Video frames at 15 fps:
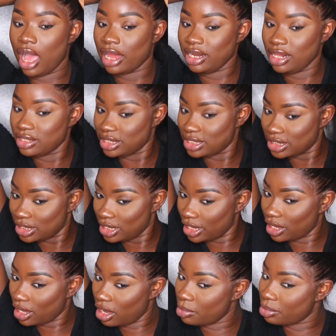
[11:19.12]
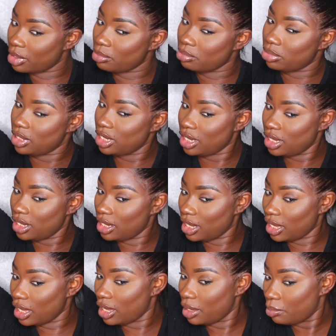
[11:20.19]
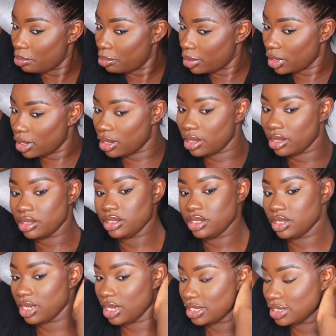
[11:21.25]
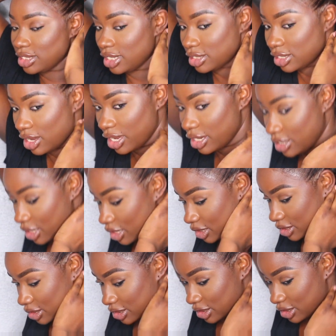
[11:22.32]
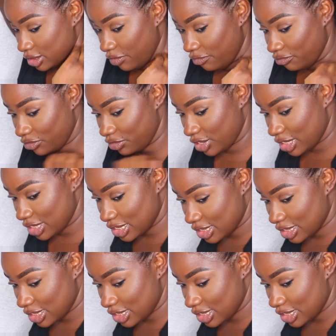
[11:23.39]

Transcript: I didn't slick it up completely, but you guys get the idea. This is the three